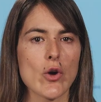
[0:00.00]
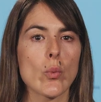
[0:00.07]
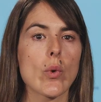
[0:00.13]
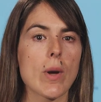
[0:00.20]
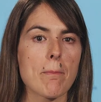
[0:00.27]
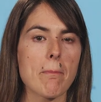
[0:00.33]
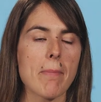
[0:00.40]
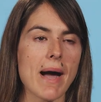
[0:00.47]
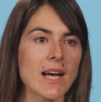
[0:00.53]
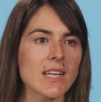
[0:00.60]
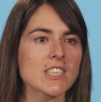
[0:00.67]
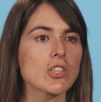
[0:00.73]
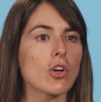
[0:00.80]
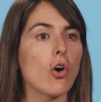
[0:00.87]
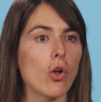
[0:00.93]
When
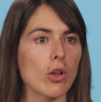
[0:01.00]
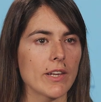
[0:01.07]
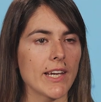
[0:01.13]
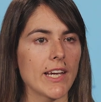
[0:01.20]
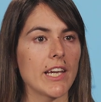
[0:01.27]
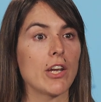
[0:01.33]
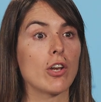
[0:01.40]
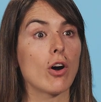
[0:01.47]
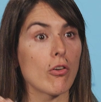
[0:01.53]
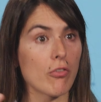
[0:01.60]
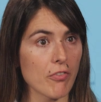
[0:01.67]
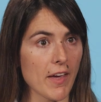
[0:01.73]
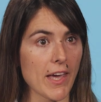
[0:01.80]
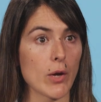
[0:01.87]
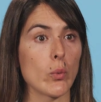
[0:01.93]
banks hold
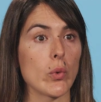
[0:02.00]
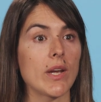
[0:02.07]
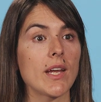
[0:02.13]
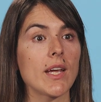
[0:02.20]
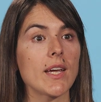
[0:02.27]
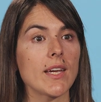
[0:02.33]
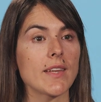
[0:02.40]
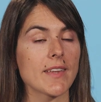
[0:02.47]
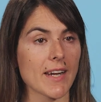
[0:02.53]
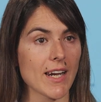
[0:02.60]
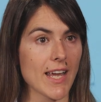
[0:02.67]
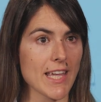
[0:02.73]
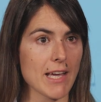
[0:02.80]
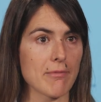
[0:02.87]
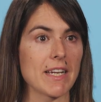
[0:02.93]
enough equity in their
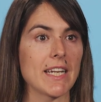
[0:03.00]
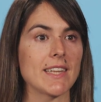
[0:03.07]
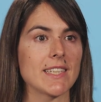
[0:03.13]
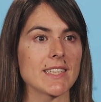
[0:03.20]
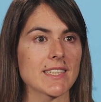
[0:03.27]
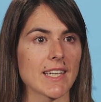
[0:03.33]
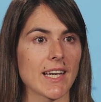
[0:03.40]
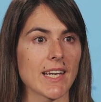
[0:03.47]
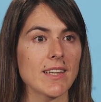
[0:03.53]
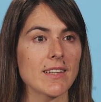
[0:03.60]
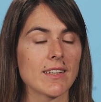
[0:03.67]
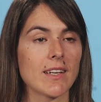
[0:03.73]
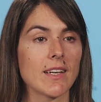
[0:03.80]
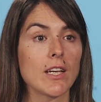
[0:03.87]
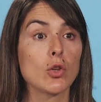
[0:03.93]
liability side
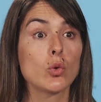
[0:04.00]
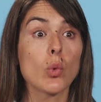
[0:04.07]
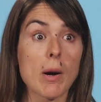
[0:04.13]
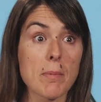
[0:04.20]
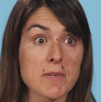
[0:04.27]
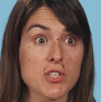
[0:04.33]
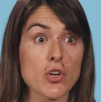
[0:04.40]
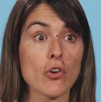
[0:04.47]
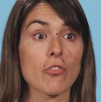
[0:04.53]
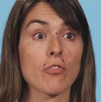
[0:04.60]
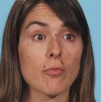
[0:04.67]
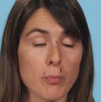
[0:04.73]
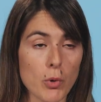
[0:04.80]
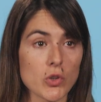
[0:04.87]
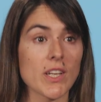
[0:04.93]
to absorb
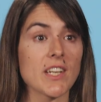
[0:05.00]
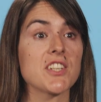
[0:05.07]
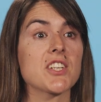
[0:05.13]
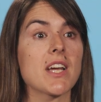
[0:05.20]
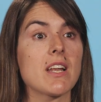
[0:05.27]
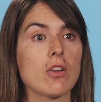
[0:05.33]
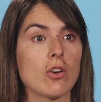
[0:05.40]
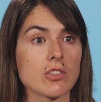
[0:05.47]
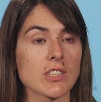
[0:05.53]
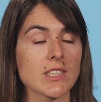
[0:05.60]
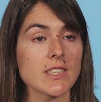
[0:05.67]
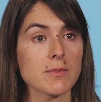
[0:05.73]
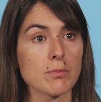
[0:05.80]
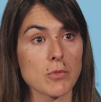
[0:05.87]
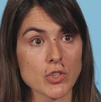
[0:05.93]
potential
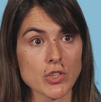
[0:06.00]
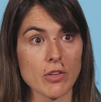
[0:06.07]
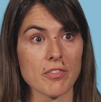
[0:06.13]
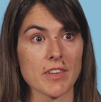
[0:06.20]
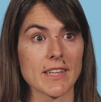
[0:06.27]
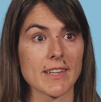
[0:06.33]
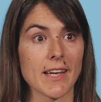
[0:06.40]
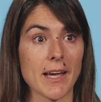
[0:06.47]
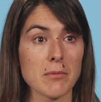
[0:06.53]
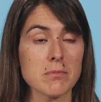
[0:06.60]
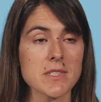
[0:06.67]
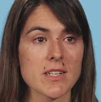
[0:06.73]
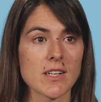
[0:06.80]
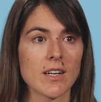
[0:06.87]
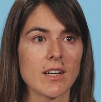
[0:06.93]
losses most of the
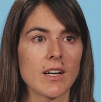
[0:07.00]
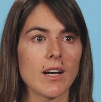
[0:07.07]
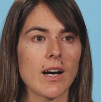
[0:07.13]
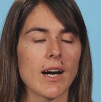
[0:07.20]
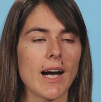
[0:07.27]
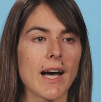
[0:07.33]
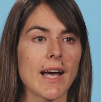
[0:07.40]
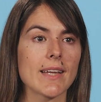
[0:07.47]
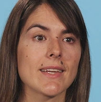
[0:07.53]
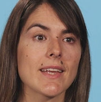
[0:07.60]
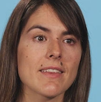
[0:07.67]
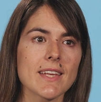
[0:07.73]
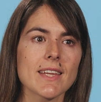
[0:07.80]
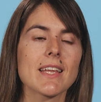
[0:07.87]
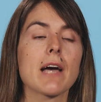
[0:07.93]
times,
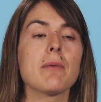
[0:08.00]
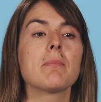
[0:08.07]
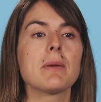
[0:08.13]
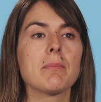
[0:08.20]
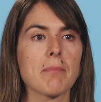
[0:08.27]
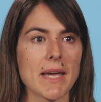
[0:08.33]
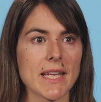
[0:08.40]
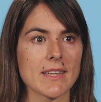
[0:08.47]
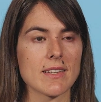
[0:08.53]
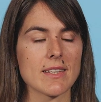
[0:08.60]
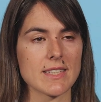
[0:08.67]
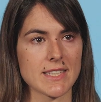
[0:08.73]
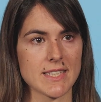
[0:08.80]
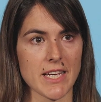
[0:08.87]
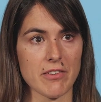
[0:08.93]
the debt can be made
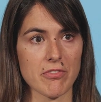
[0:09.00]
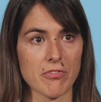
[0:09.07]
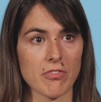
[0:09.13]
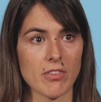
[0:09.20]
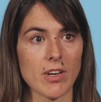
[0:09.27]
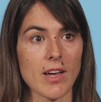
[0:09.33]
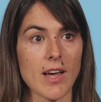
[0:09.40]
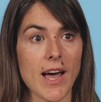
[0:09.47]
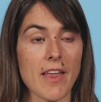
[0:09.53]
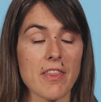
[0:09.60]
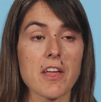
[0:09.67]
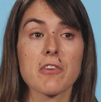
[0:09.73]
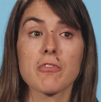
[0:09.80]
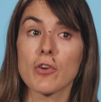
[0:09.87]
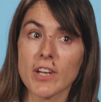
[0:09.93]
safe,
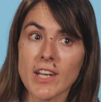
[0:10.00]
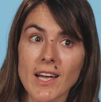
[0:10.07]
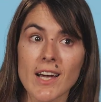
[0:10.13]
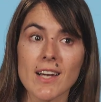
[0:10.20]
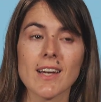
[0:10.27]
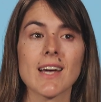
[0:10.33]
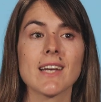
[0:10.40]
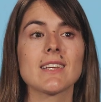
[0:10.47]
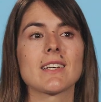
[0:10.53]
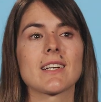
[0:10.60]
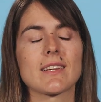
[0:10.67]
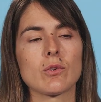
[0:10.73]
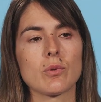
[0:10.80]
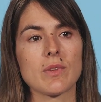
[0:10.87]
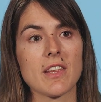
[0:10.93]
and therefore it can
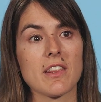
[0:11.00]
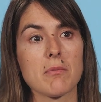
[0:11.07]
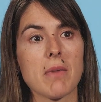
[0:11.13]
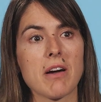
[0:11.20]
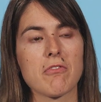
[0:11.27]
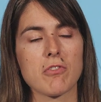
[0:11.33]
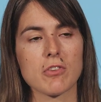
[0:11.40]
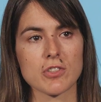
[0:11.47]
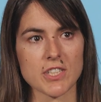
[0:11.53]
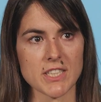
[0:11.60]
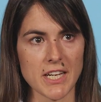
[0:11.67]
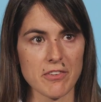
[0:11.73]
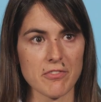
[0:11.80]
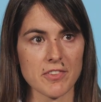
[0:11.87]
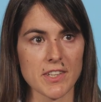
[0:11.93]
cater to the demand for
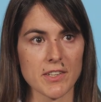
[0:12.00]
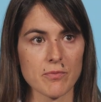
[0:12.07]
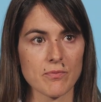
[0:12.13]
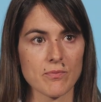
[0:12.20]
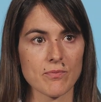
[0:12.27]
safety.